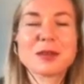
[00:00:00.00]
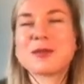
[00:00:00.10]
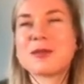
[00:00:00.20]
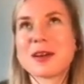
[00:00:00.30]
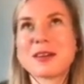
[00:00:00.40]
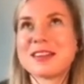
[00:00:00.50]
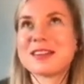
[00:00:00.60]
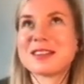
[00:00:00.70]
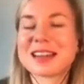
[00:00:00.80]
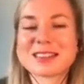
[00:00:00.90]
It's
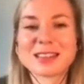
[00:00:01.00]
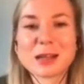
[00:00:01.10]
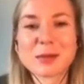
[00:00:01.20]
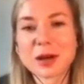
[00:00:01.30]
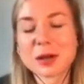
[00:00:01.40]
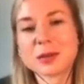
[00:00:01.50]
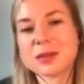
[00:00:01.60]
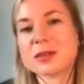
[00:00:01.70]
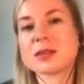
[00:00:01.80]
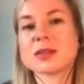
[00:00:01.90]
nice, but it's not enough.
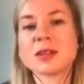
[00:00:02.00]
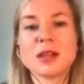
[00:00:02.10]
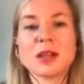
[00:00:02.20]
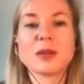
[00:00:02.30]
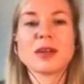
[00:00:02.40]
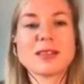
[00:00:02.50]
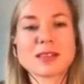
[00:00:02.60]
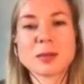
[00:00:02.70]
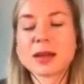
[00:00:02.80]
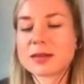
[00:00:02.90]

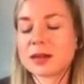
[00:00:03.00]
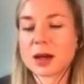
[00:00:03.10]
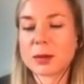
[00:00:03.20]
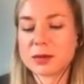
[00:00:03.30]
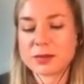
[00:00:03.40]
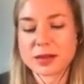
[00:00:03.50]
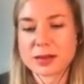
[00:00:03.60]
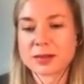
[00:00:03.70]
So no